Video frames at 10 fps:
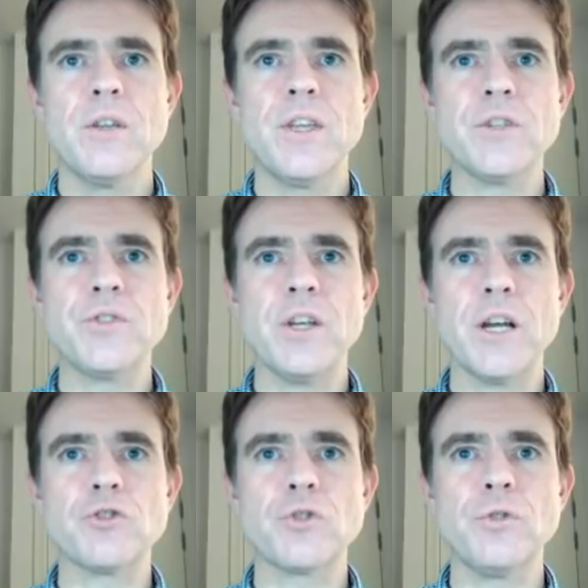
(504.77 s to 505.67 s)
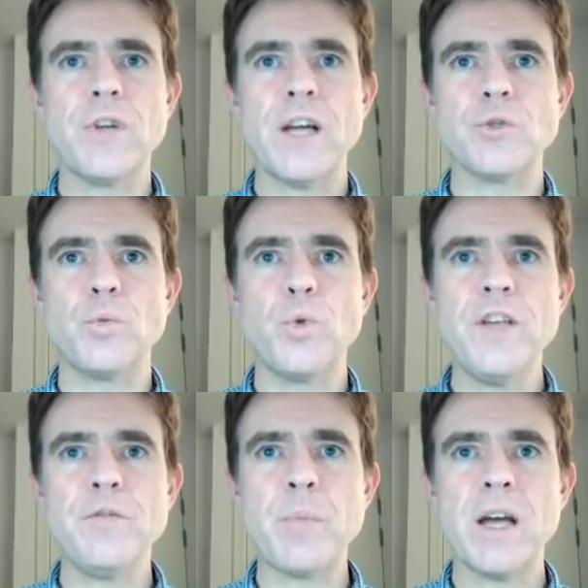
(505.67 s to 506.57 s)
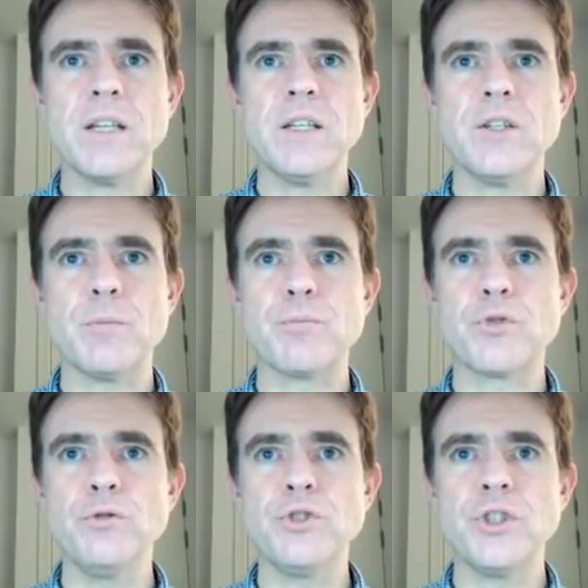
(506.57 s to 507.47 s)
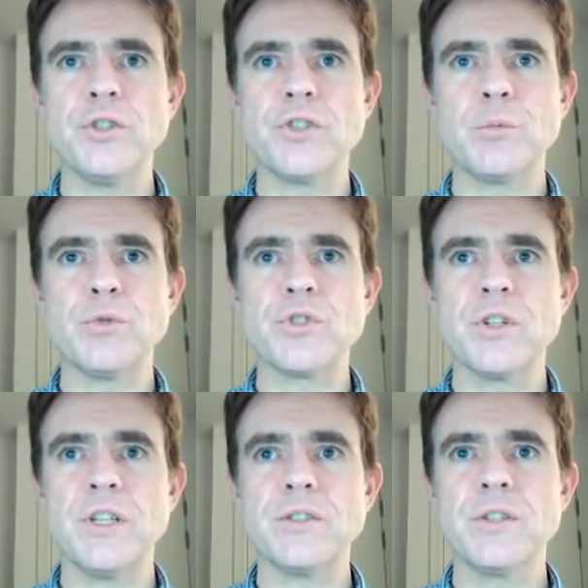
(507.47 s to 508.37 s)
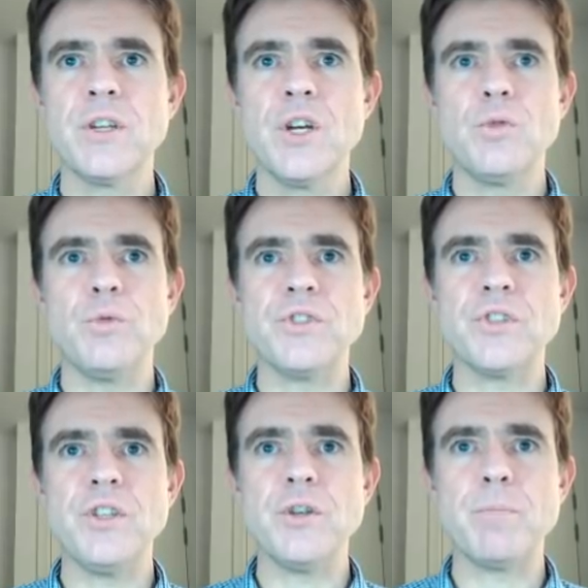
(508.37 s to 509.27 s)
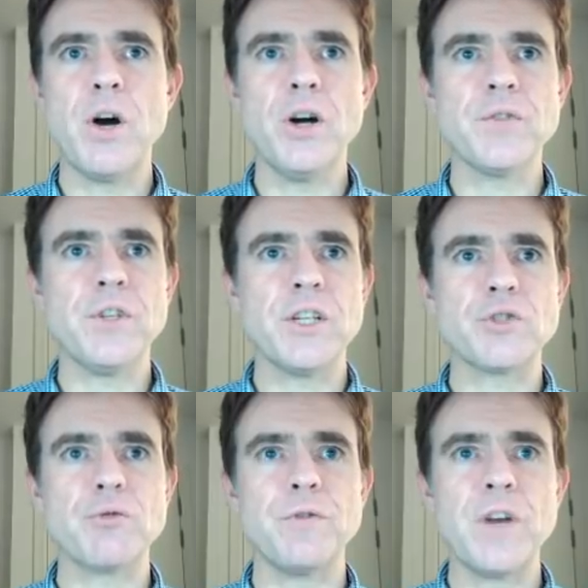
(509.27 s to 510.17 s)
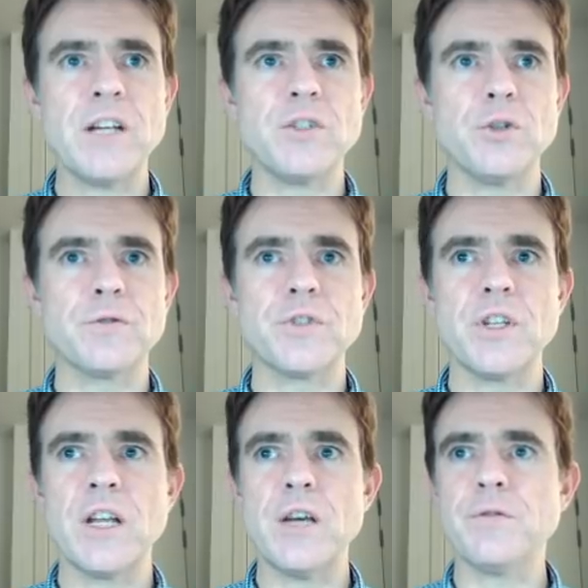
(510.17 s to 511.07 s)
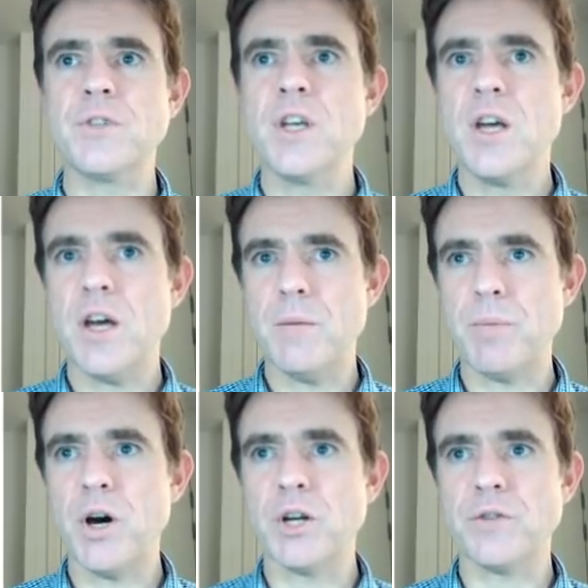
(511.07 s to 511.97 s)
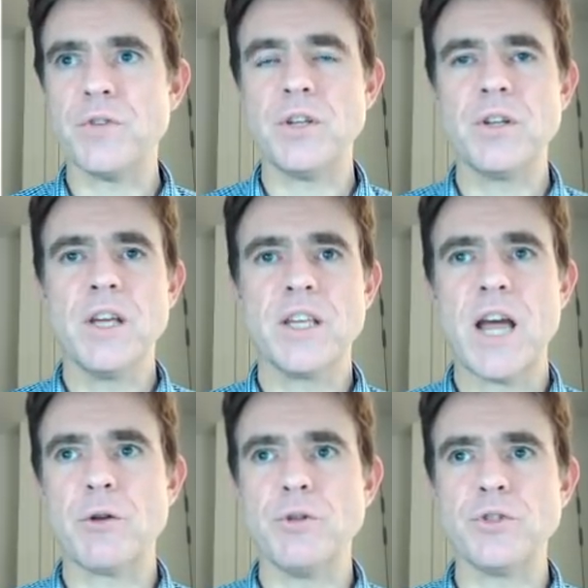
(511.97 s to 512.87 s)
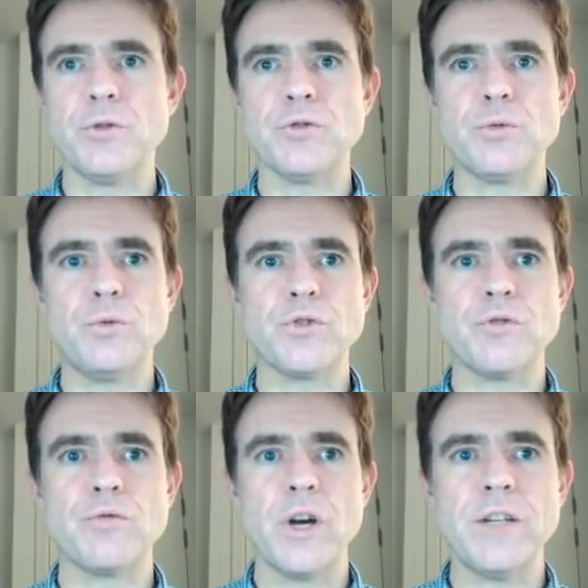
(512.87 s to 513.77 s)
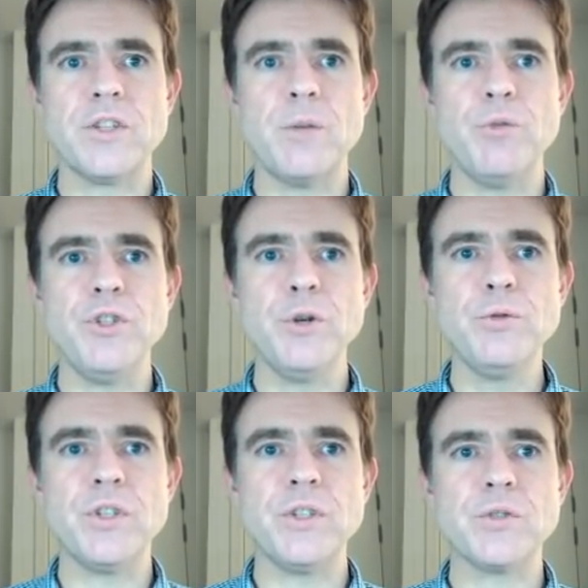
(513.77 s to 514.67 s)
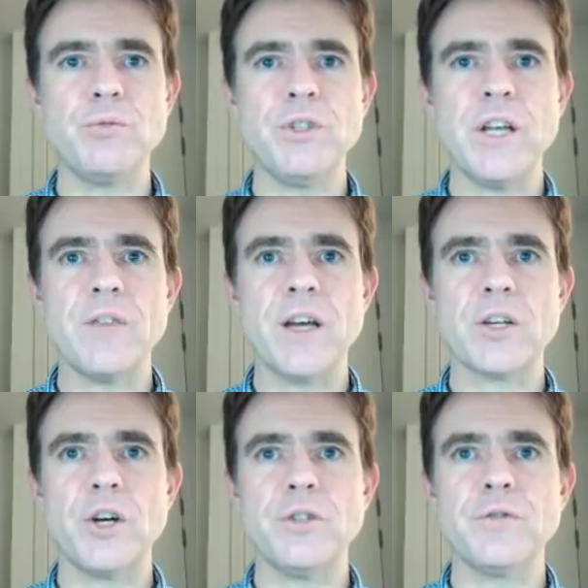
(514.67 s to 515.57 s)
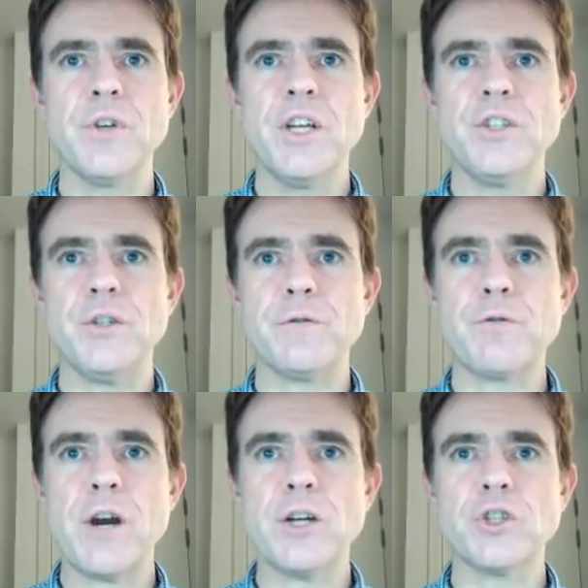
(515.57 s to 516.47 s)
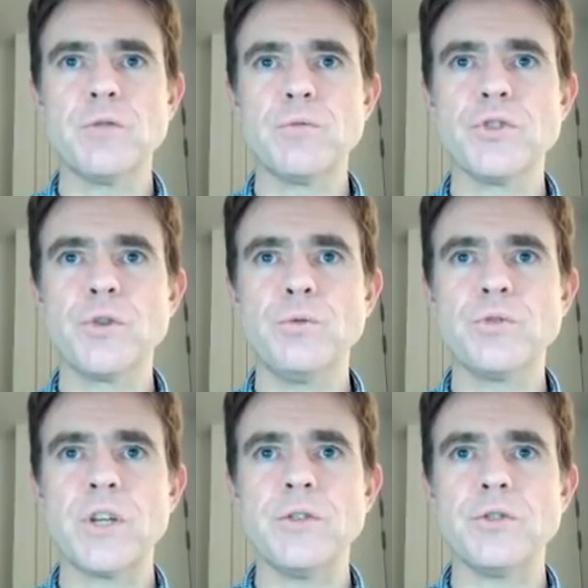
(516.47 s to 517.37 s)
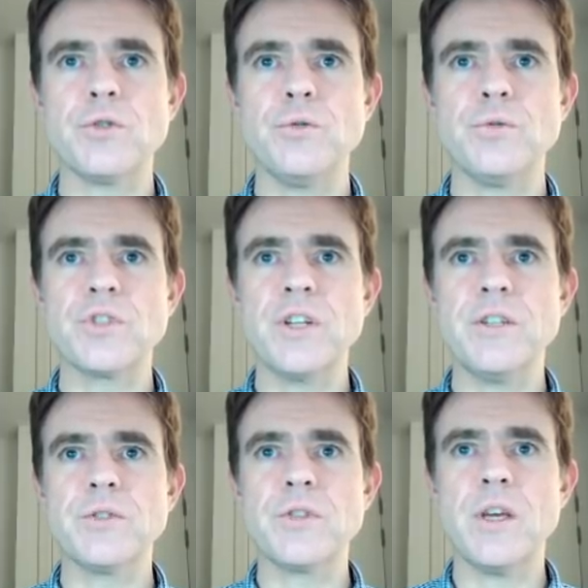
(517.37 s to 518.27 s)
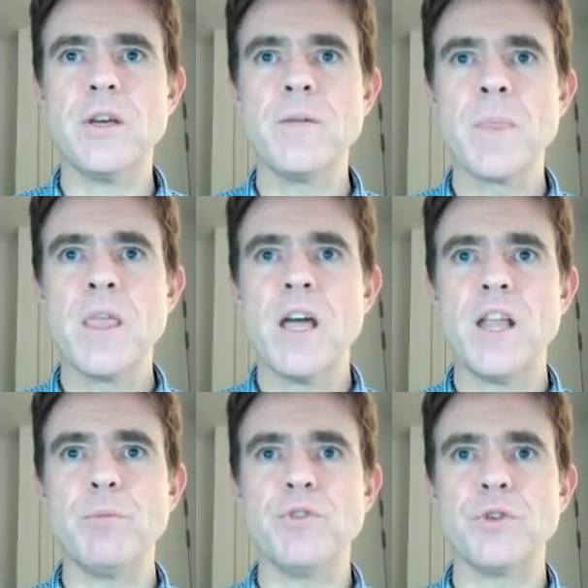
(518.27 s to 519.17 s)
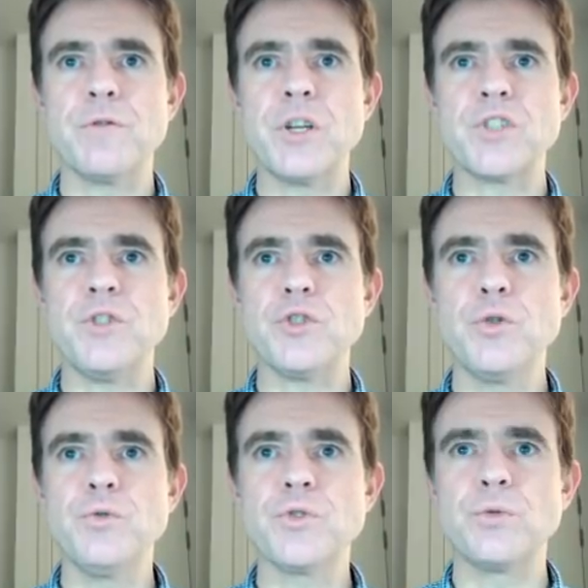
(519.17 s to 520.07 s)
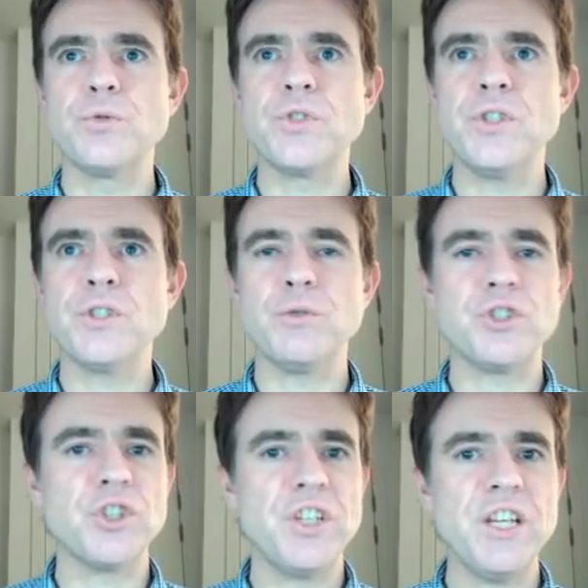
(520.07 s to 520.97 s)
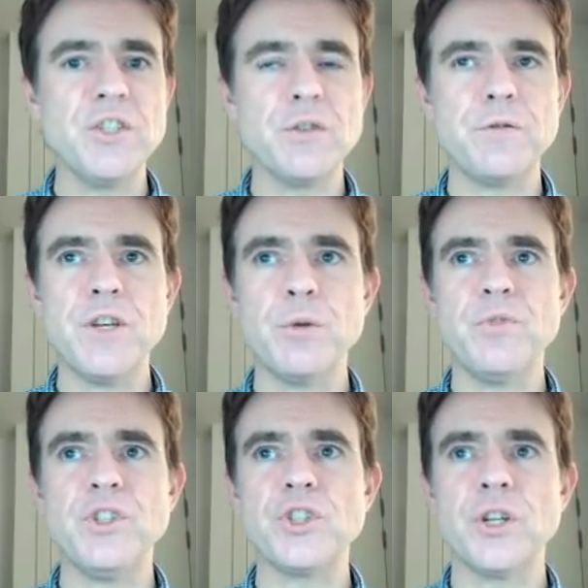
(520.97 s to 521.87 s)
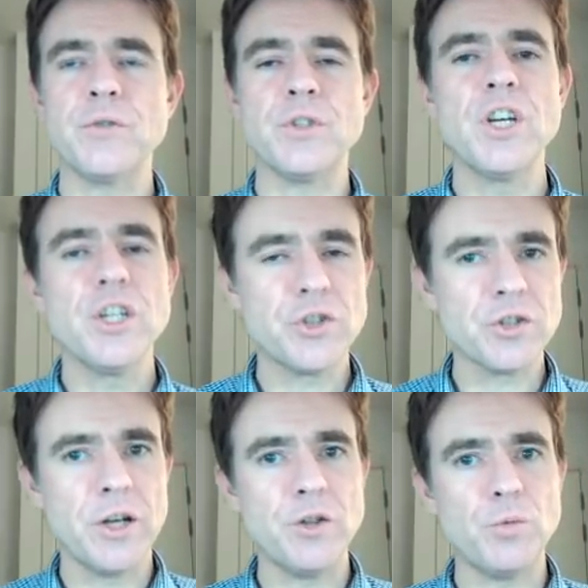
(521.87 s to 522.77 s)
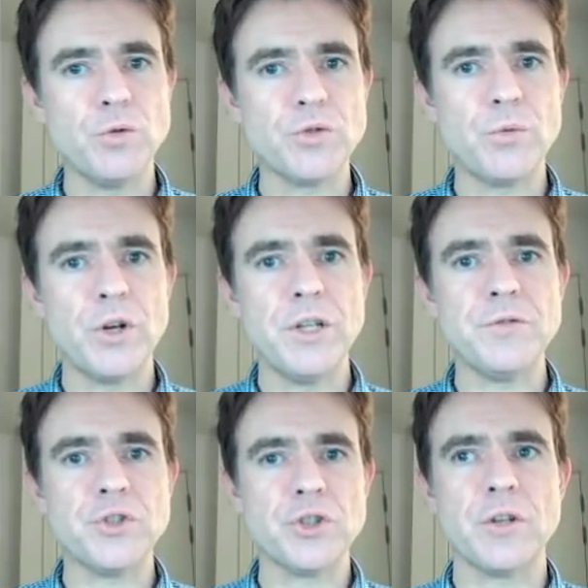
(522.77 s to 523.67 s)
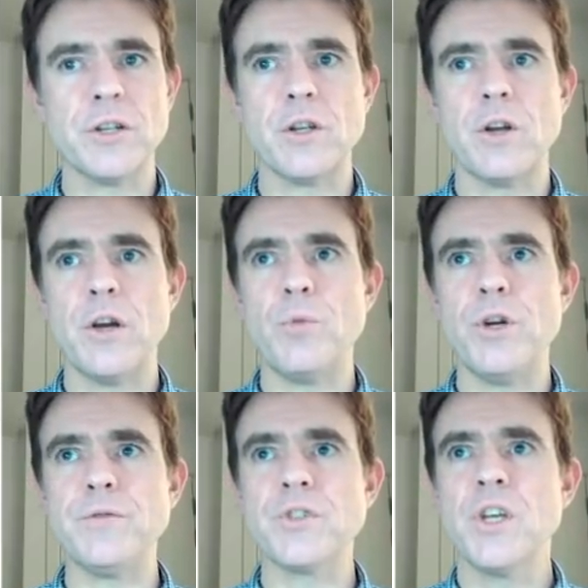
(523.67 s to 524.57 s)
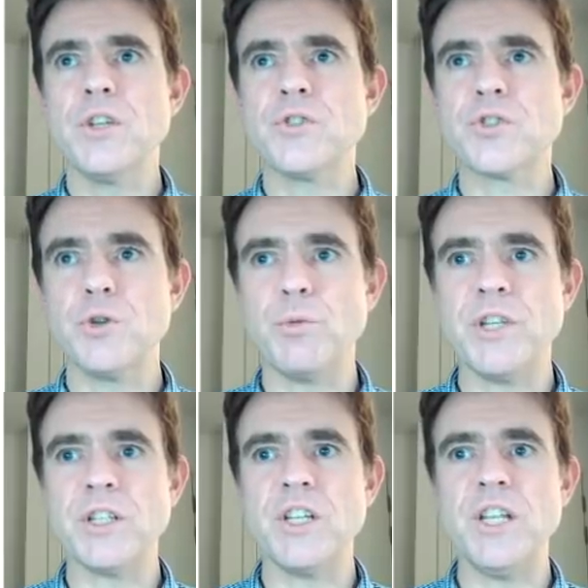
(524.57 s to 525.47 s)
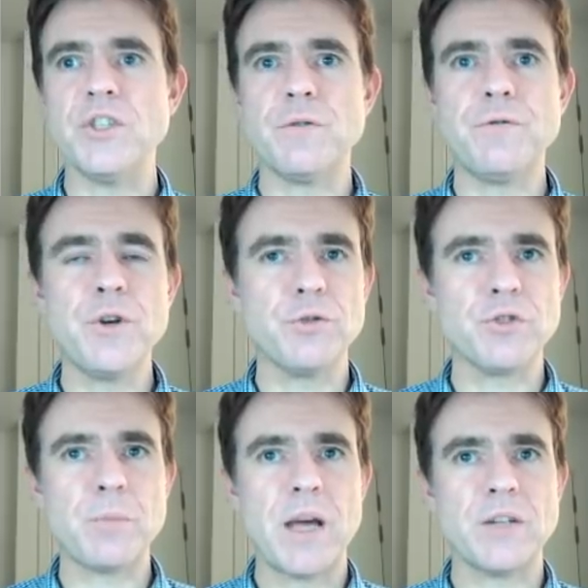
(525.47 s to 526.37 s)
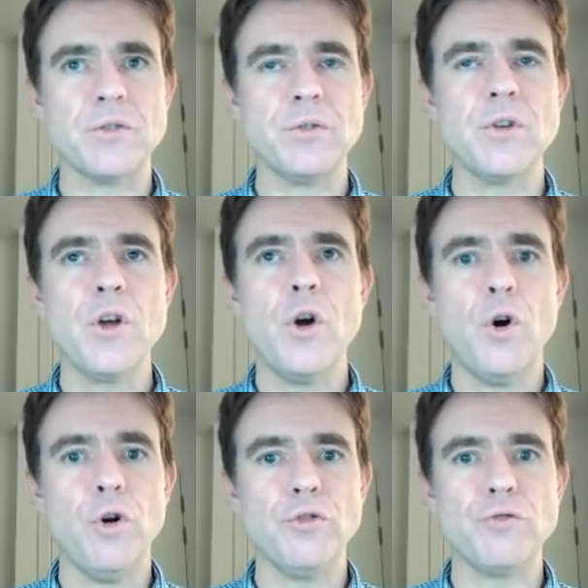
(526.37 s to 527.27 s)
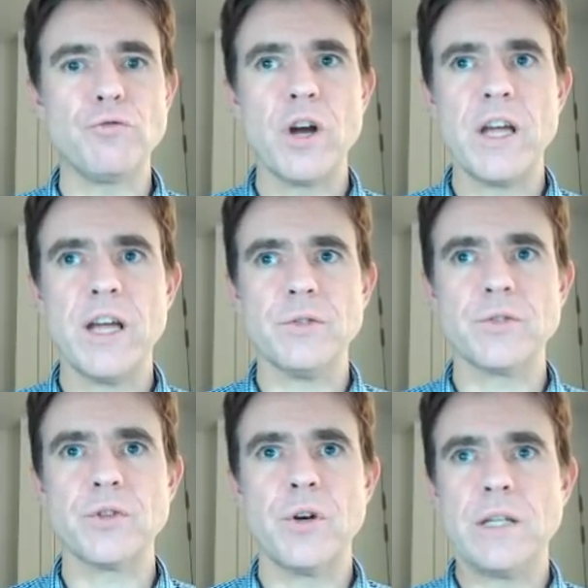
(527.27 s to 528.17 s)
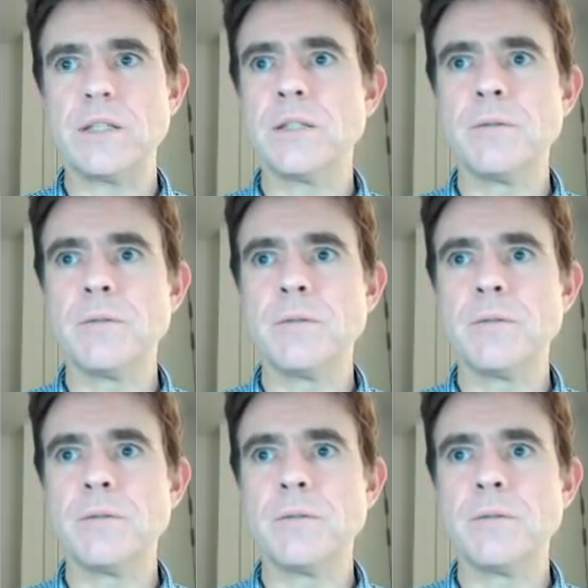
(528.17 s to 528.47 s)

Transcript: There's the electron as a wave packet approaching the double slit. We see that part of it gets reflected off to the left and part of it carries on towards the right. And we notice we get that kind of diffraction result at the two slits there. And then we've got effectively two sources which can interfere with each other, just like the water waves, just like the light waves, so that we get an interference pattern on the right-hand side.